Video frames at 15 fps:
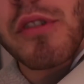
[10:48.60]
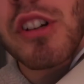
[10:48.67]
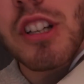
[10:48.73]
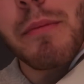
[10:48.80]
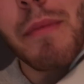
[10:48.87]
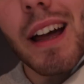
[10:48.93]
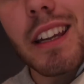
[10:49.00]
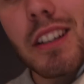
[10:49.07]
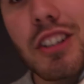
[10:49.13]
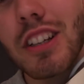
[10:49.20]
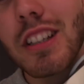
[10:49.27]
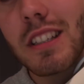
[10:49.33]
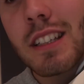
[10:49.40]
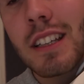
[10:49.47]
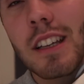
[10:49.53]
my project
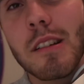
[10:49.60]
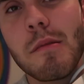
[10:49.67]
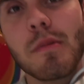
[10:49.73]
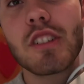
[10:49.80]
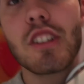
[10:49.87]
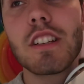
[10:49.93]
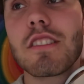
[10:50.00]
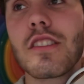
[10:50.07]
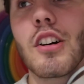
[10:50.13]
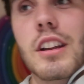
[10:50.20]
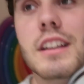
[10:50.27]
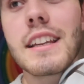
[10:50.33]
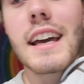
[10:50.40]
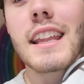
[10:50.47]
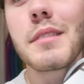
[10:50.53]
manager's, but she's on
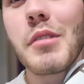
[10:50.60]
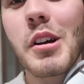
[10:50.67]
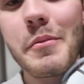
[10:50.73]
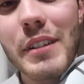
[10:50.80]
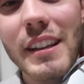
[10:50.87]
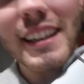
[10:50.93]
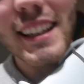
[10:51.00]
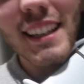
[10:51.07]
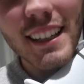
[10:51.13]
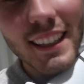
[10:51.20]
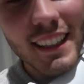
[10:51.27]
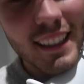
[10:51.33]
holiday at the moment.